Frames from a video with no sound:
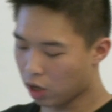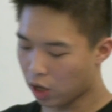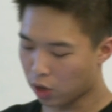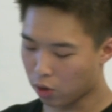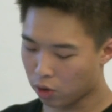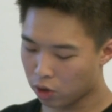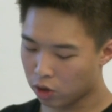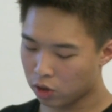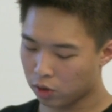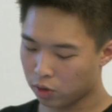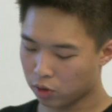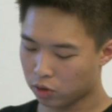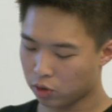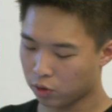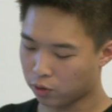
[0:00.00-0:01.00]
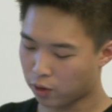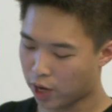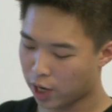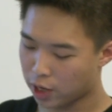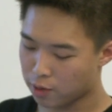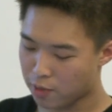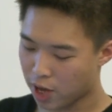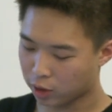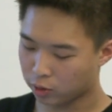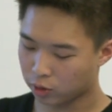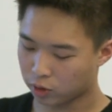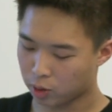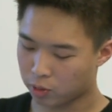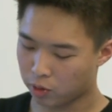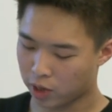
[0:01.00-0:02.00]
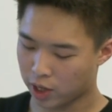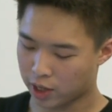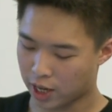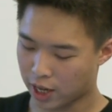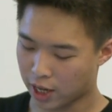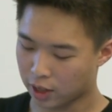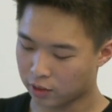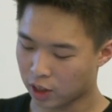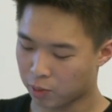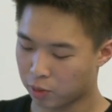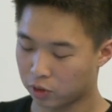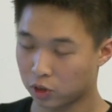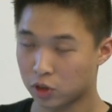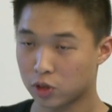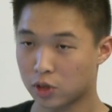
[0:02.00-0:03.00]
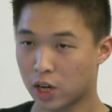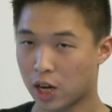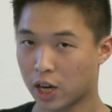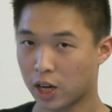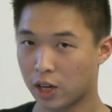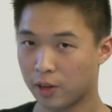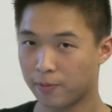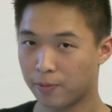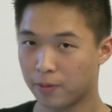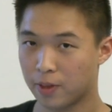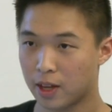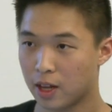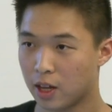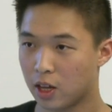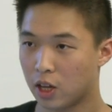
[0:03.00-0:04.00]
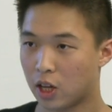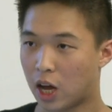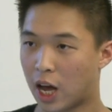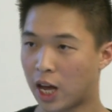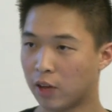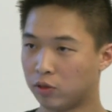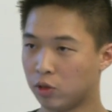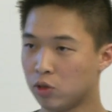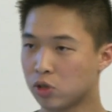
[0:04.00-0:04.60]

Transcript: in order to find a maximal subarray that ends at position i, I have two